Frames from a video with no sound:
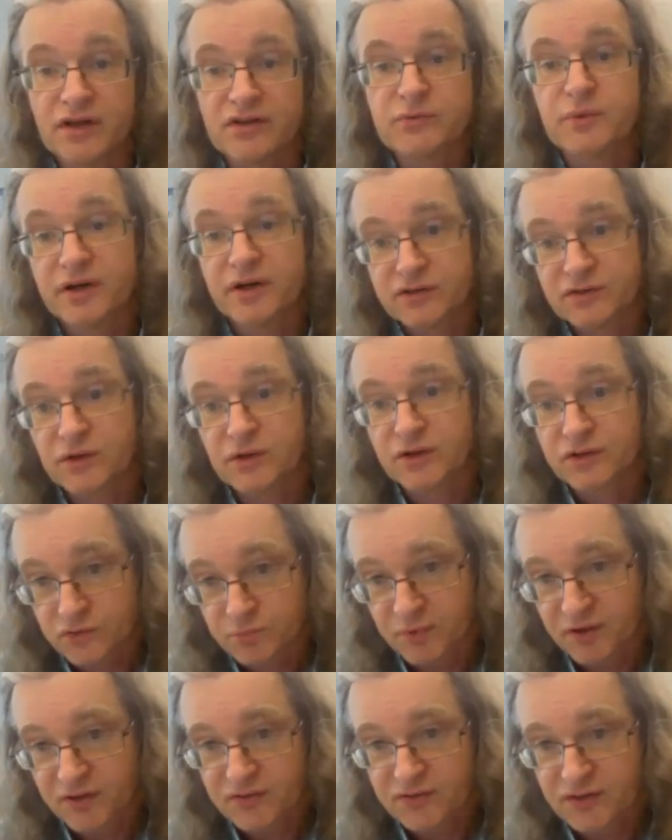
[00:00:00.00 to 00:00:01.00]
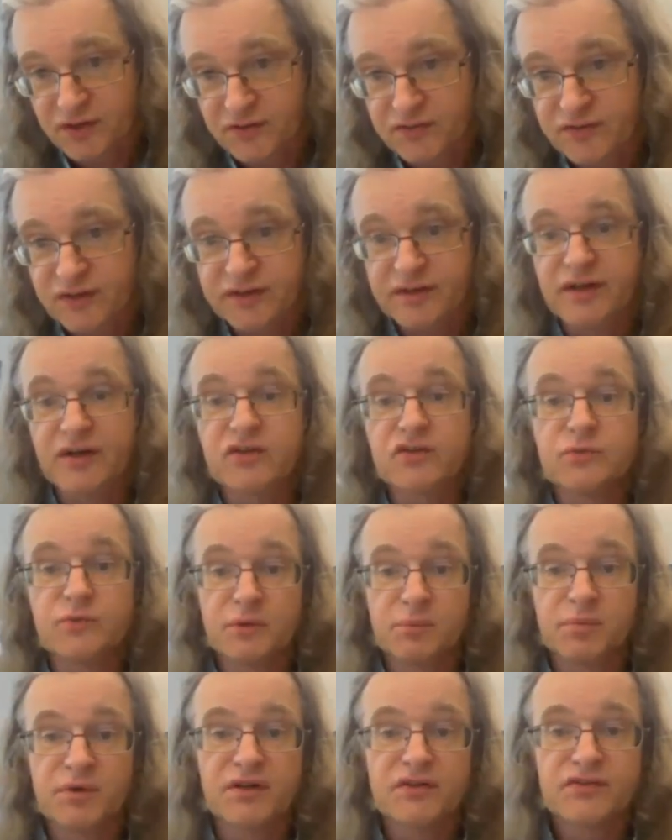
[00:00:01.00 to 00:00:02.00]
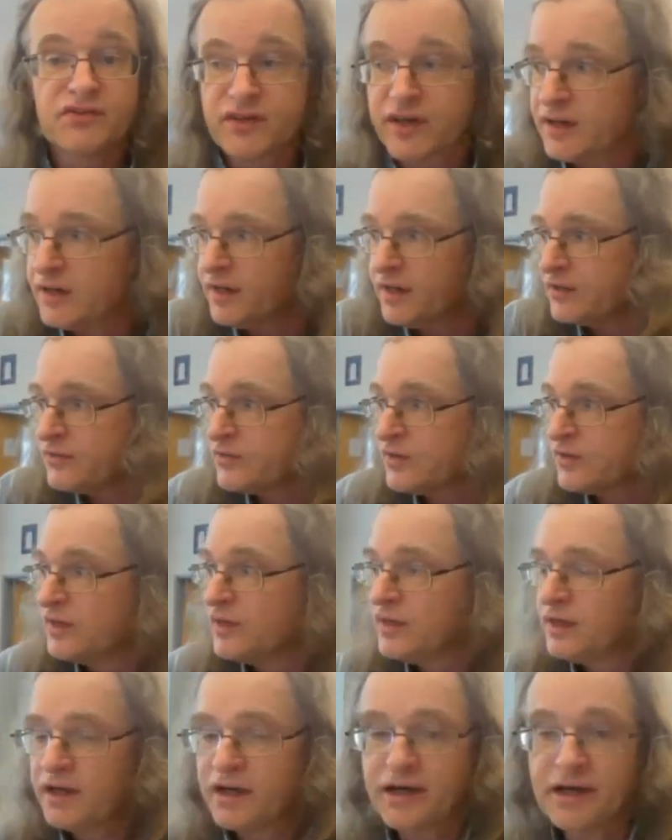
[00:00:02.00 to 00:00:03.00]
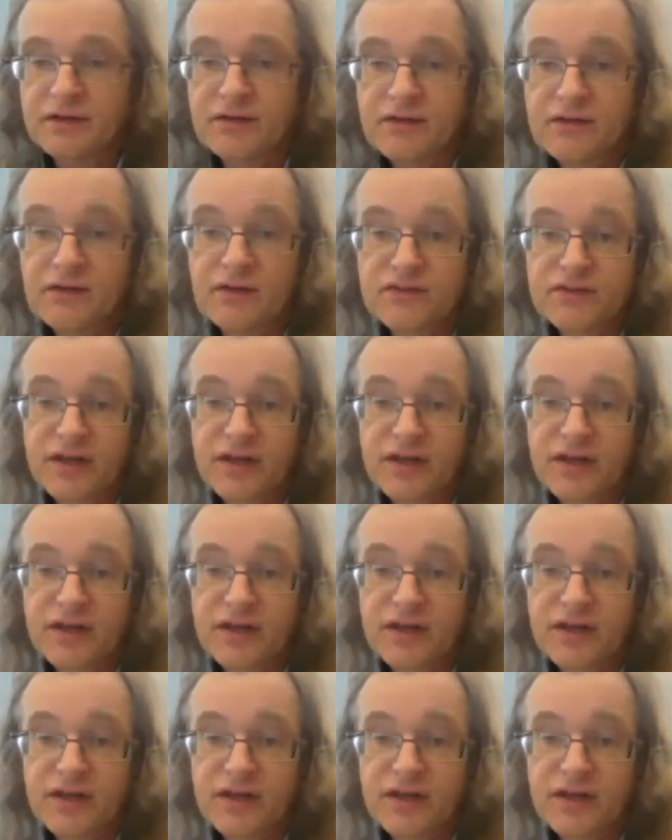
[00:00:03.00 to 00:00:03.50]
that's why it's called the Space Science Center, is we build satellites, and the